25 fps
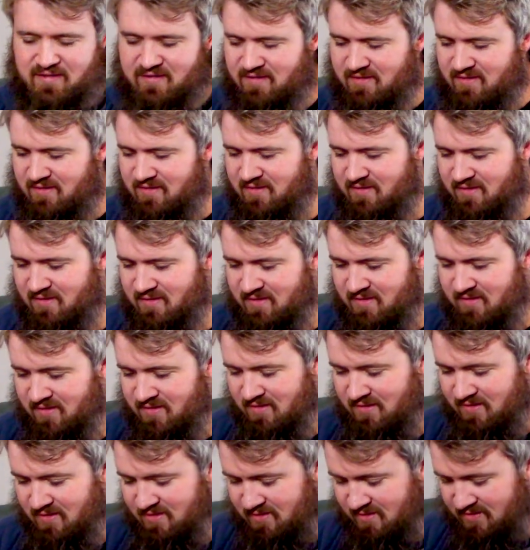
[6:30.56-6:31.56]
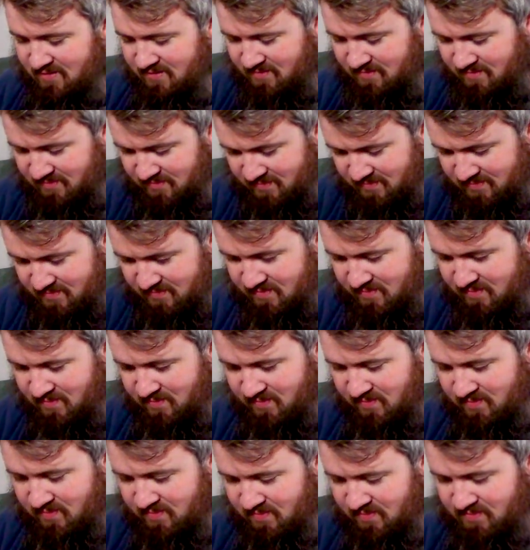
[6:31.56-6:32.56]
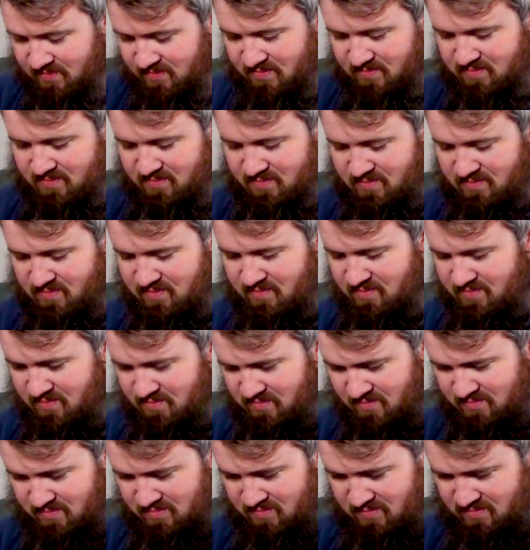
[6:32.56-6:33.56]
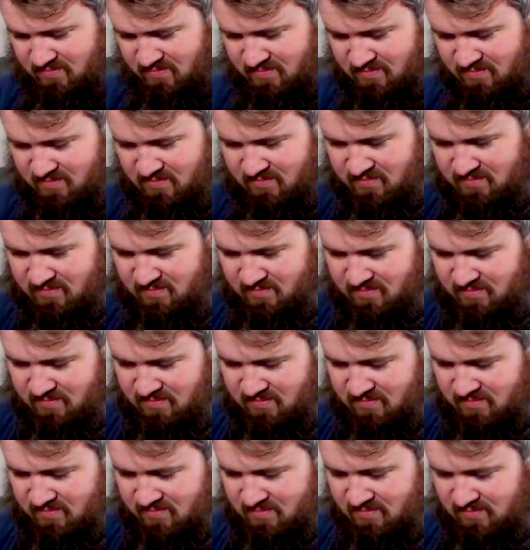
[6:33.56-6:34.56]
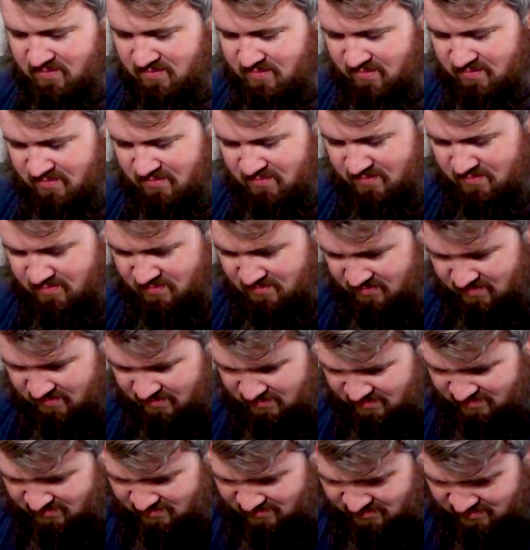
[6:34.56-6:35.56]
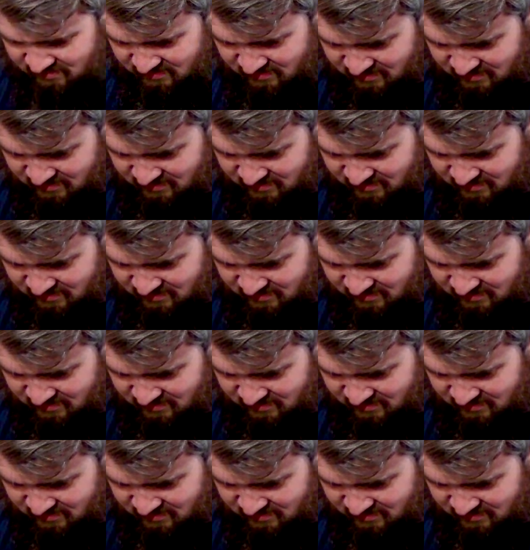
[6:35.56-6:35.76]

[no speech]